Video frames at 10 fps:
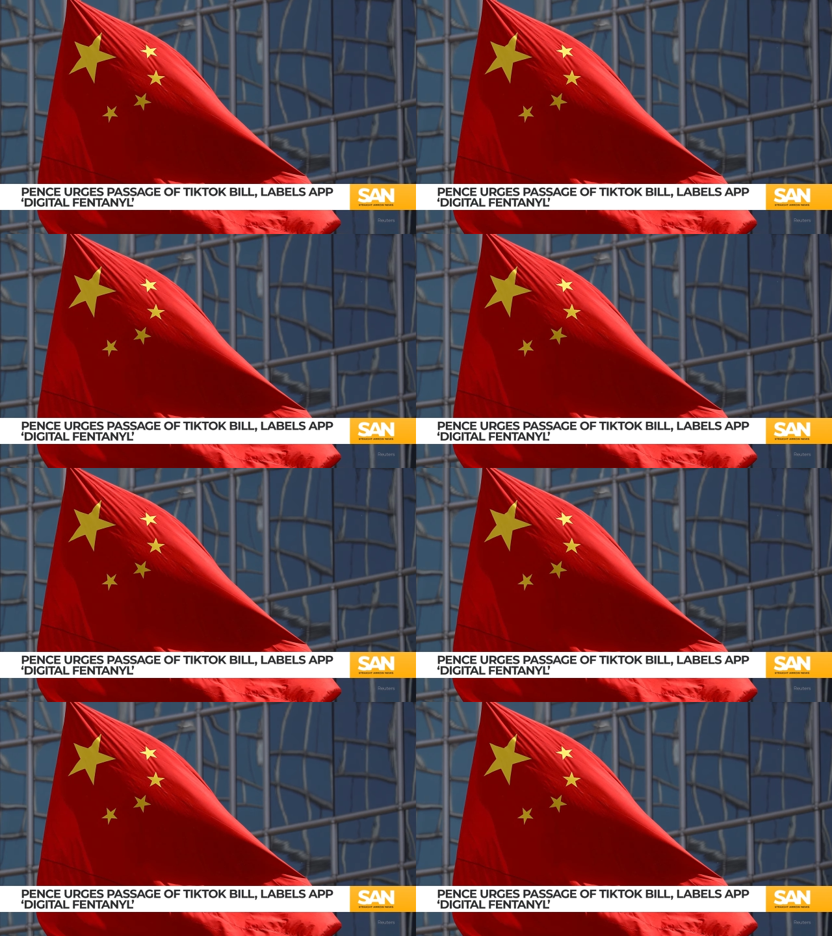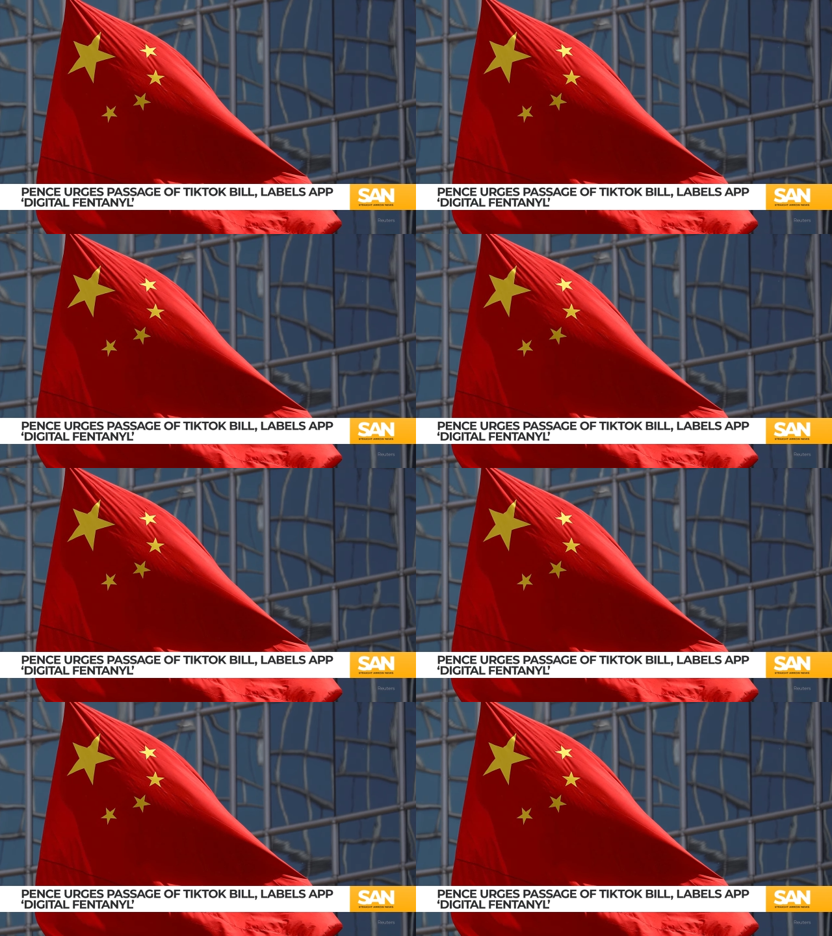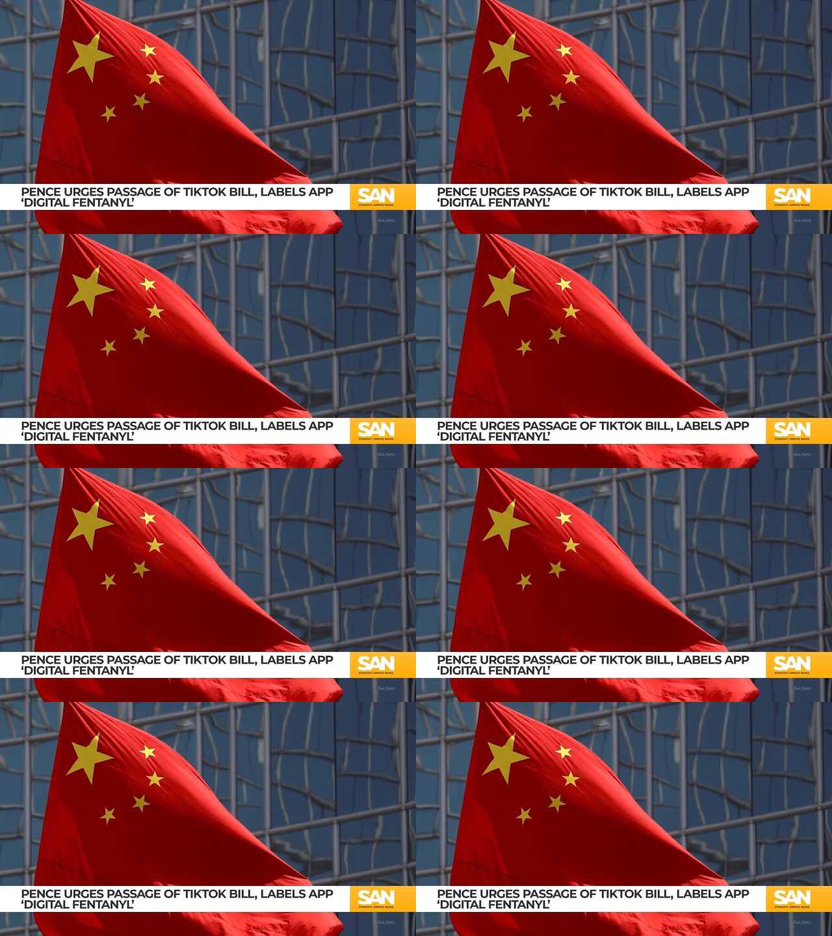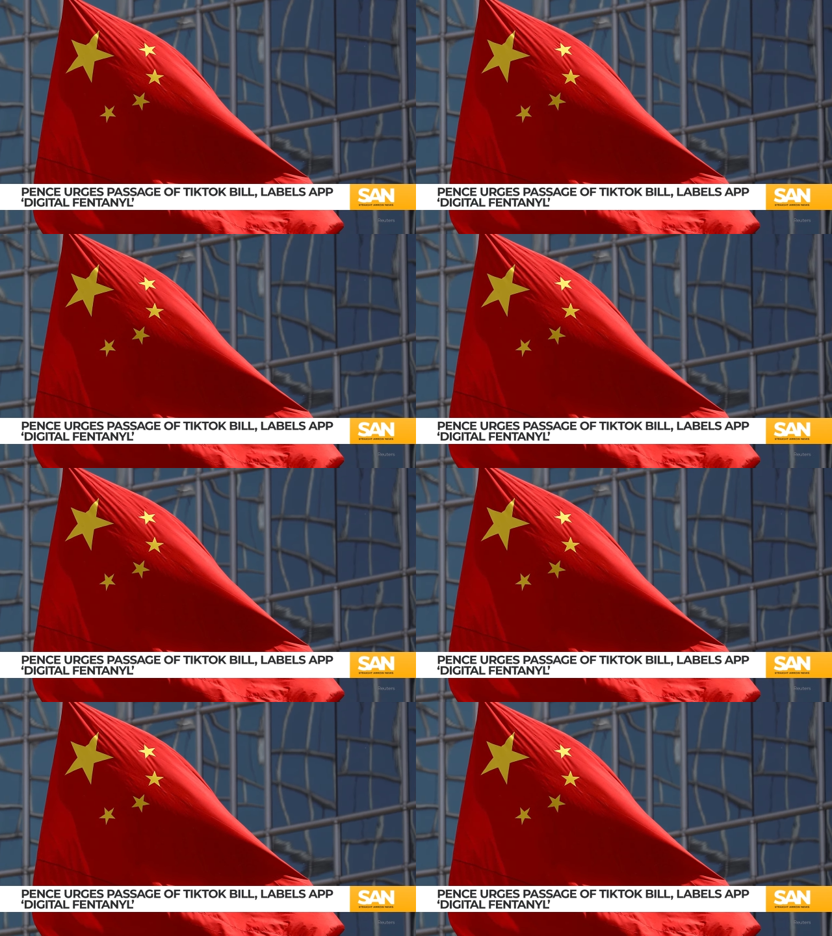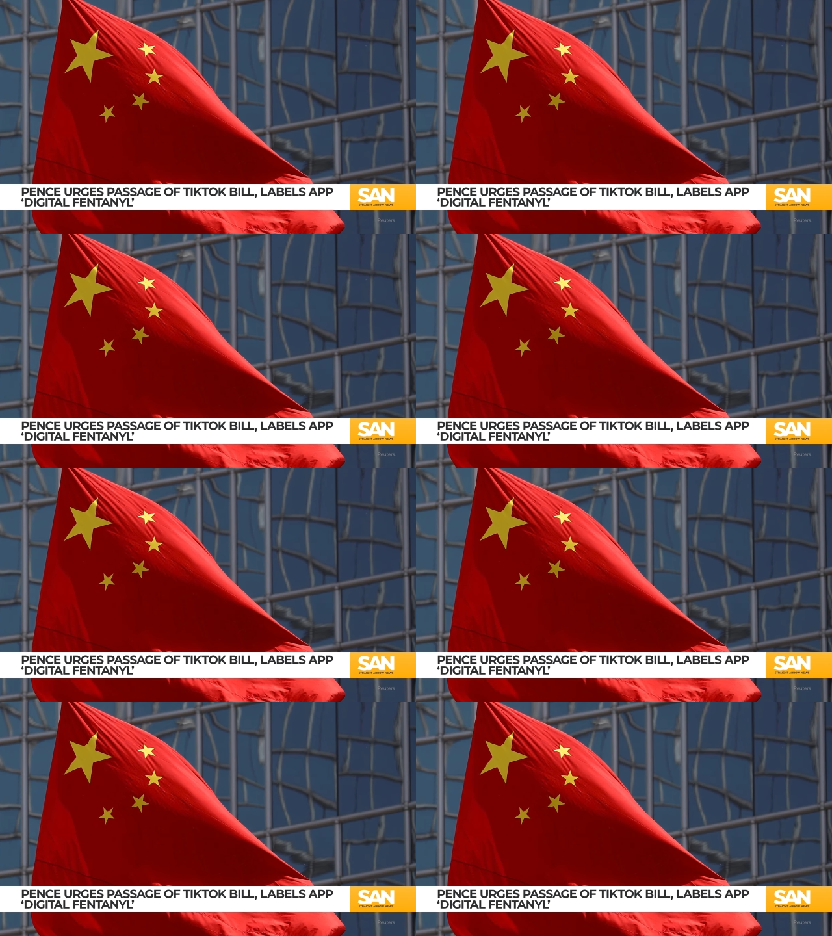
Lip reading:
(no speaker visible)